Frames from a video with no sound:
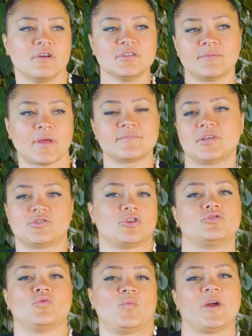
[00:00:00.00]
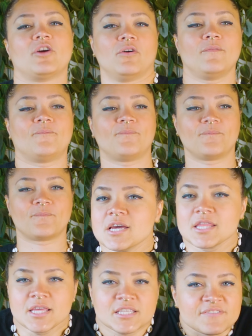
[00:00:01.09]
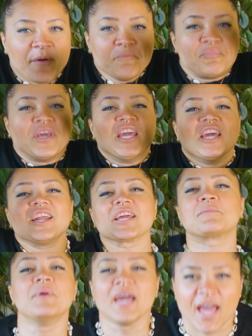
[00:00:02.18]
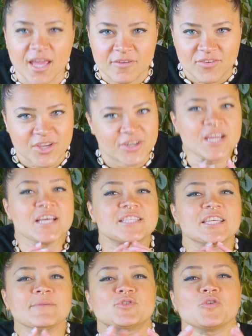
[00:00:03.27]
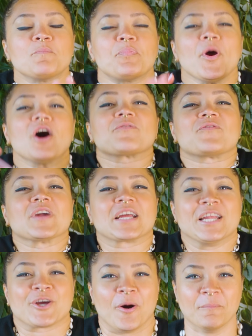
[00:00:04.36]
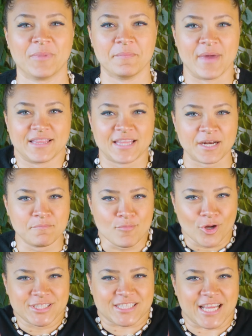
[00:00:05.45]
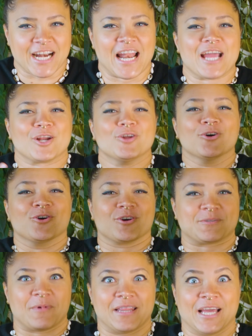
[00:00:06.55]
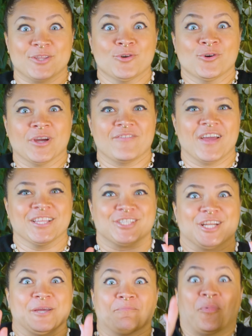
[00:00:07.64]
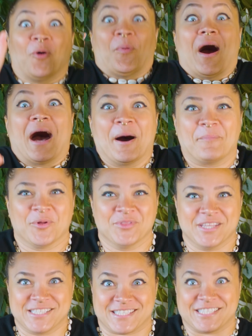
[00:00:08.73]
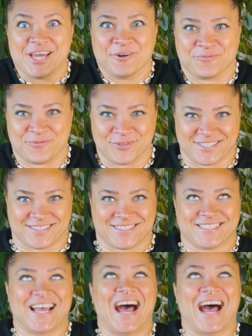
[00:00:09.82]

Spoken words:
Sometimes it's good to wiggle. This vampiric behavior seems to perfectly complement their monster-like looks when they do eventually pop up on the surface.